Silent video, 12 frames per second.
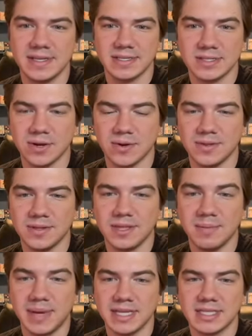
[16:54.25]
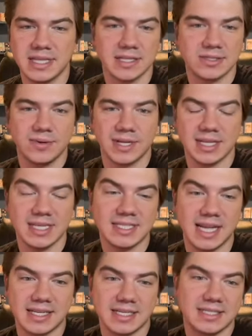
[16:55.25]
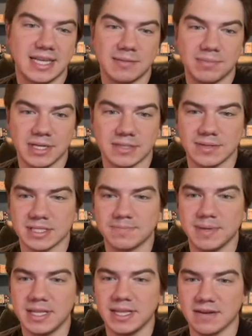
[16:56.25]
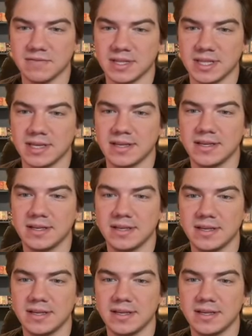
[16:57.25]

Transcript: So the best thing is doing in this deck is saying plus one speed to everything.